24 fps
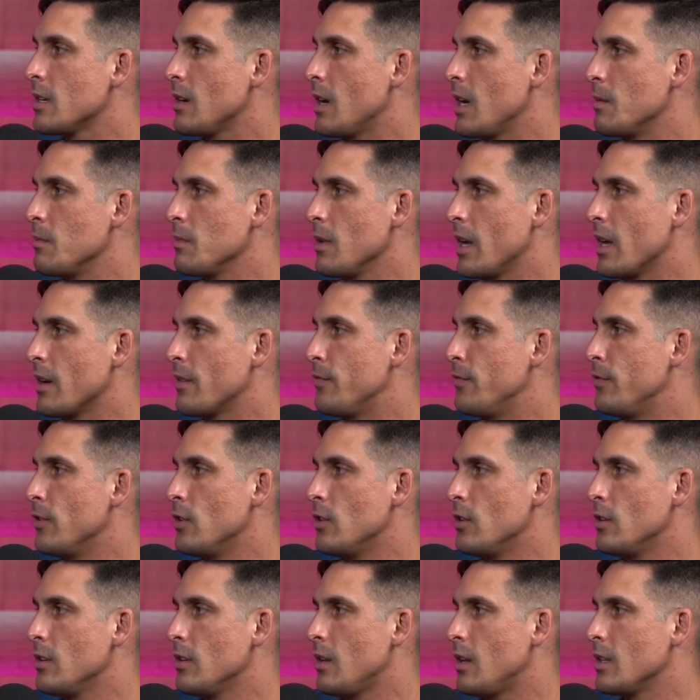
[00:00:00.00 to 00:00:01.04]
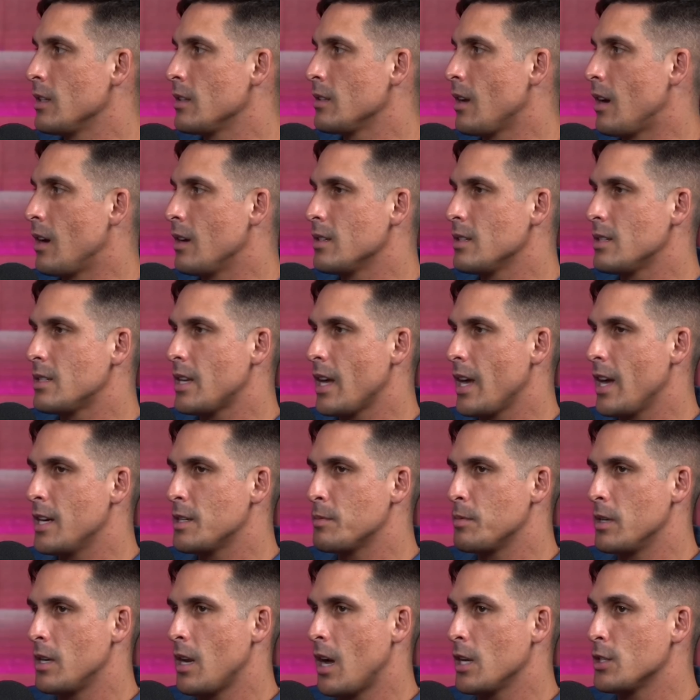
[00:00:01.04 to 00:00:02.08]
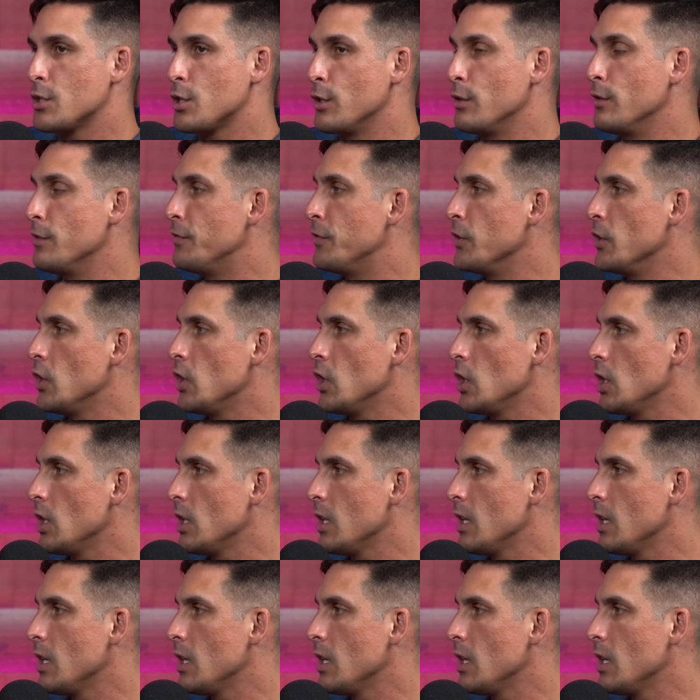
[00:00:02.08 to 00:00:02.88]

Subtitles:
I'm like full on stage but not too full.